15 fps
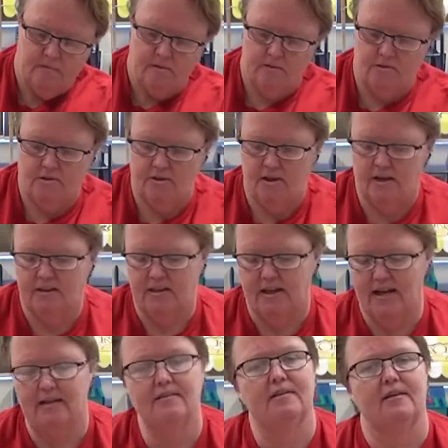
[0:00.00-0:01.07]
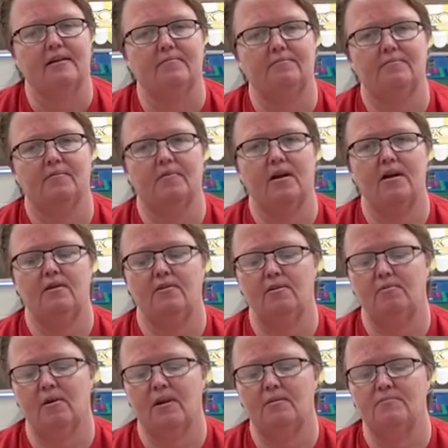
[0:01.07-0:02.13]
So you get the idea, right?
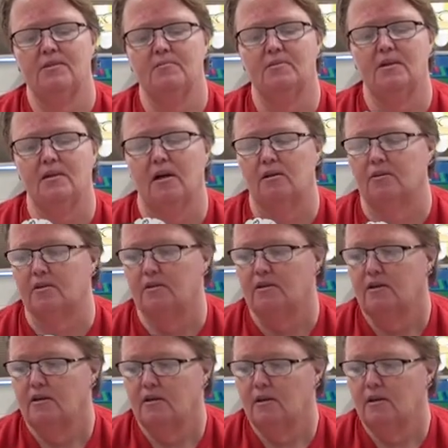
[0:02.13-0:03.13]
You want him to be colored.